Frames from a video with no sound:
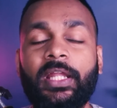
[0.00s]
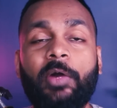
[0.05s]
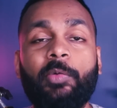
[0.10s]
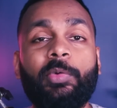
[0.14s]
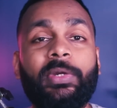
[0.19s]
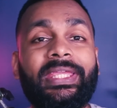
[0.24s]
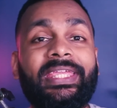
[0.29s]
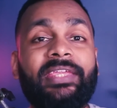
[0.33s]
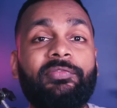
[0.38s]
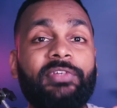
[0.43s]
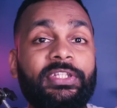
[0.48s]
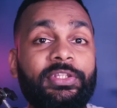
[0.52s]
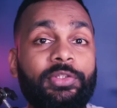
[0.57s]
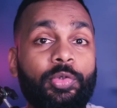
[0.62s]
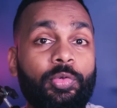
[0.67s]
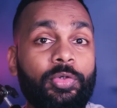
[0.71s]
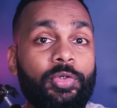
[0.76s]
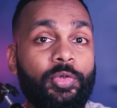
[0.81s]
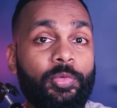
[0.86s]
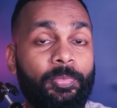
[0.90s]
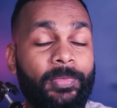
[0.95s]
Now, even
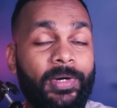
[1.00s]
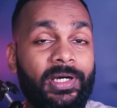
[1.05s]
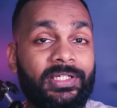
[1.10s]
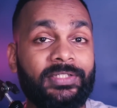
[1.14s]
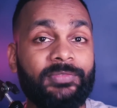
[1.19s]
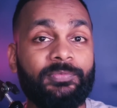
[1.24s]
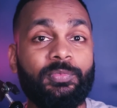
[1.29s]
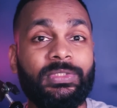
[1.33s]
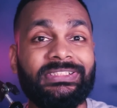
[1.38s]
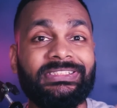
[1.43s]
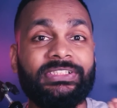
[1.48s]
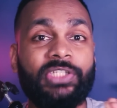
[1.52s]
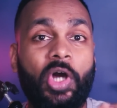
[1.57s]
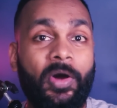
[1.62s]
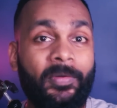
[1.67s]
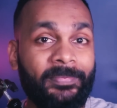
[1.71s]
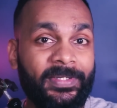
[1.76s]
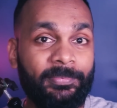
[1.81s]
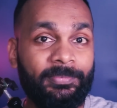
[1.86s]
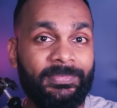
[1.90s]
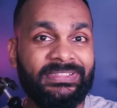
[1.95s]
though Kumar was
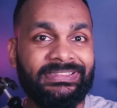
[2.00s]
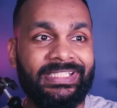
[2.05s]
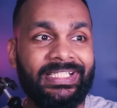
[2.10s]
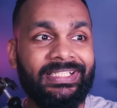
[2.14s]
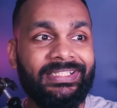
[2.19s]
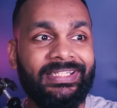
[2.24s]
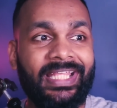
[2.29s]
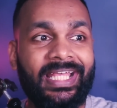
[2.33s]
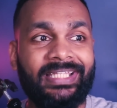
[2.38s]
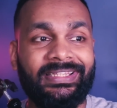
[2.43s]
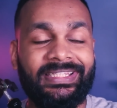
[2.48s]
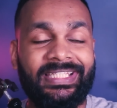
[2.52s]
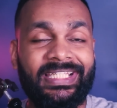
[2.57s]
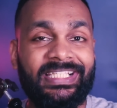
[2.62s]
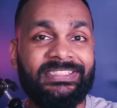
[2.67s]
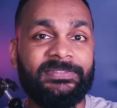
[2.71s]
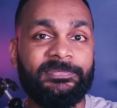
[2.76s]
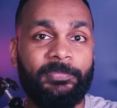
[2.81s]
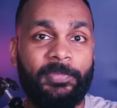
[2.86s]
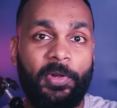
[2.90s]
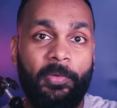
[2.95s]
optimistic that
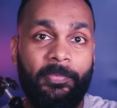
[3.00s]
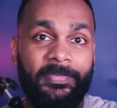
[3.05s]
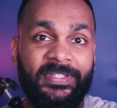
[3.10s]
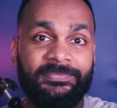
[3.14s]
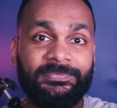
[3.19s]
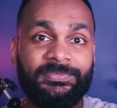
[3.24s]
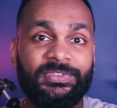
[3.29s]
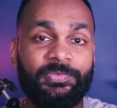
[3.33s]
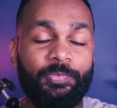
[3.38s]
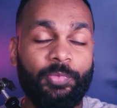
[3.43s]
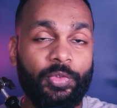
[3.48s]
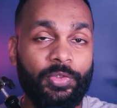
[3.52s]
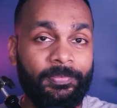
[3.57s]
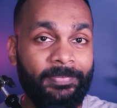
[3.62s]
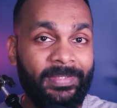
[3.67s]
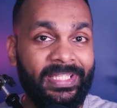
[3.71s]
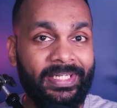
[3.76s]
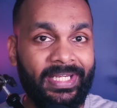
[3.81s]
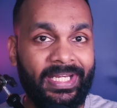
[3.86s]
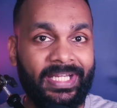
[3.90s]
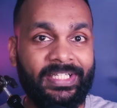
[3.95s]
these problems would
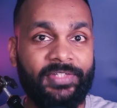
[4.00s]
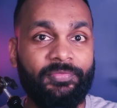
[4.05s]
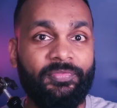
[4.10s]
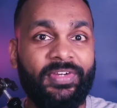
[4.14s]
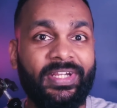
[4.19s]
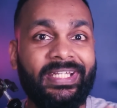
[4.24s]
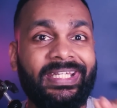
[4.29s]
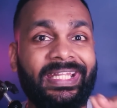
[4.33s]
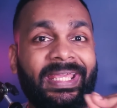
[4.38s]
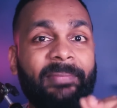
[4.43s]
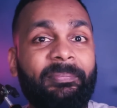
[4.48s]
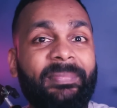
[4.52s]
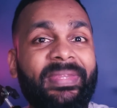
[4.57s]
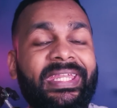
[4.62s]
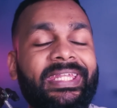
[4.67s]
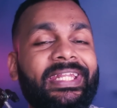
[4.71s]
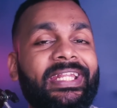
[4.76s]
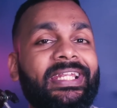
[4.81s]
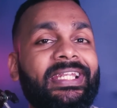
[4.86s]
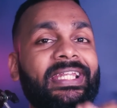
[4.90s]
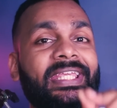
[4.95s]
be rectified
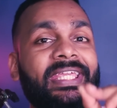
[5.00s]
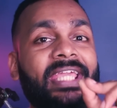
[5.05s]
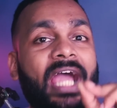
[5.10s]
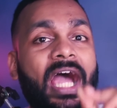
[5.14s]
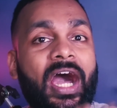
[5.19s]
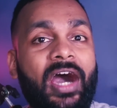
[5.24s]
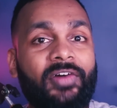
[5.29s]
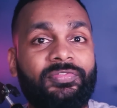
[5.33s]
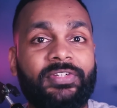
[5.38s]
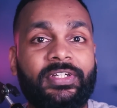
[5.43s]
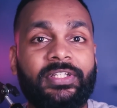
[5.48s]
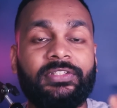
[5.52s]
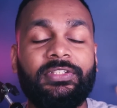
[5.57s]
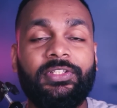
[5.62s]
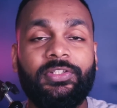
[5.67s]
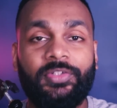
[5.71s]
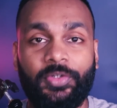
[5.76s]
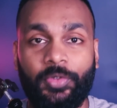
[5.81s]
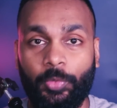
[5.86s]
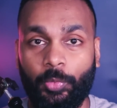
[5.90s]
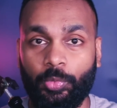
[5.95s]
immediately after the
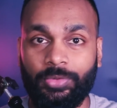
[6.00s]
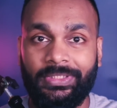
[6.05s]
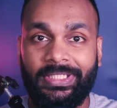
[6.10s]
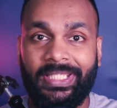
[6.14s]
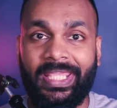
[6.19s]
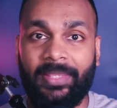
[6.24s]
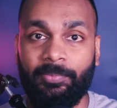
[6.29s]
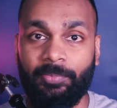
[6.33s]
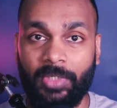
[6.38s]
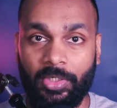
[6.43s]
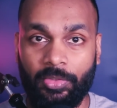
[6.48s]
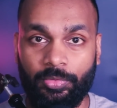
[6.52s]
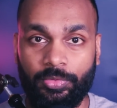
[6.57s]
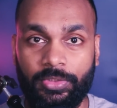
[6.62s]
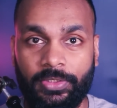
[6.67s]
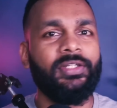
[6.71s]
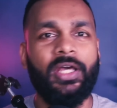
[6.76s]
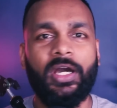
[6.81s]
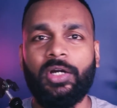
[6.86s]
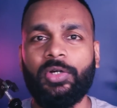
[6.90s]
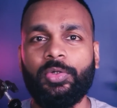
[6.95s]
truth came out,
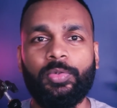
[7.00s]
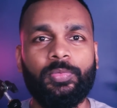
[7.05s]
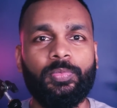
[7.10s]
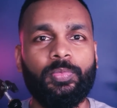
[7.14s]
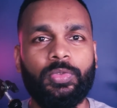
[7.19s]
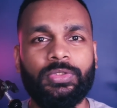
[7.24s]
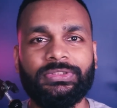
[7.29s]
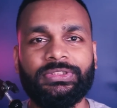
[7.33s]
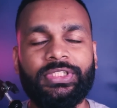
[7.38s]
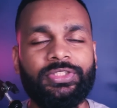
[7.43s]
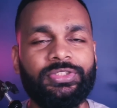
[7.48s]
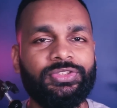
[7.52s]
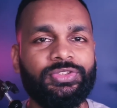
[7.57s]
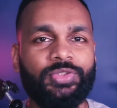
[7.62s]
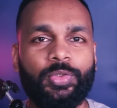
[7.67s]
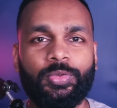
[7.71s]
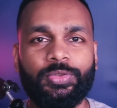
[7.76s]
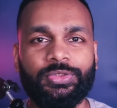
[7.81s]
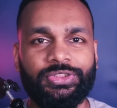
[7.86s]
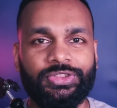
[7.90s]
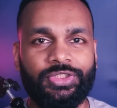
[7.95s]
Thakur wasn't
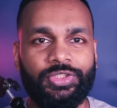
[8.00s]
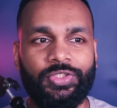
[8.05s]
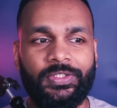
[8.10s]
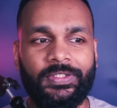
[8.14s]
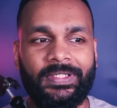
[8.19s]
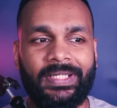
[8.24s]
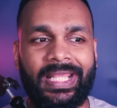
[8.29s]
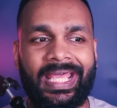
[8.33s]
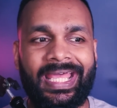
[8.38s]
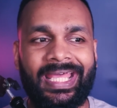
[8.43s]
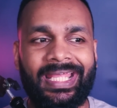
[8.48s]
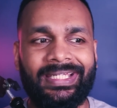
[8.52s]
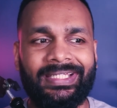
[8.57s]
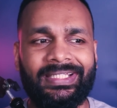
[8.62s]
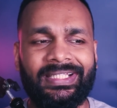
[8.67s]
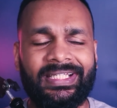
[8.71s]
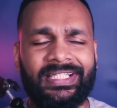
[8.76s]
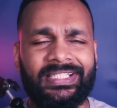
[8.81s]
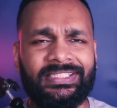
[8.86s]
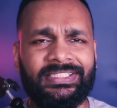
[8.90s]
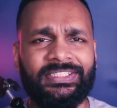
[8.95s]
so sure and
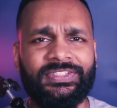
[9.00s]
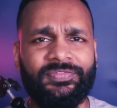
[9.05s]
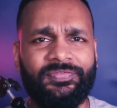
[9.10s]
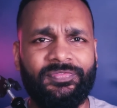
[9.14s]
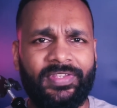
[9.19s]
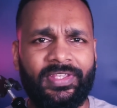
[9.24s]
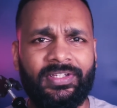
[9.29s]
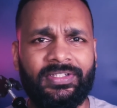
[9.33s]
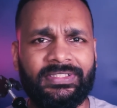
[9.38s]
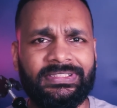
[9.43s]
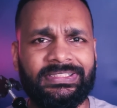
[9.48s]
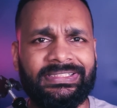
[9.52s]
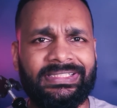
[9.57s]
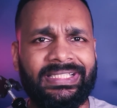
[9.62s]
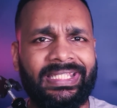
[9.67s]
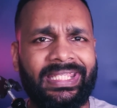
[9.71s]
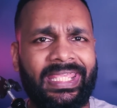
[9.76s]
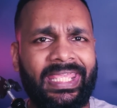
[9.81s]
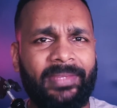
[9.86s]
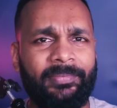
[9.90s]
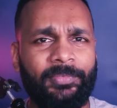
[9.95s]
his fears
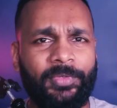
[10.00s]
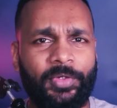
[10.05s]
came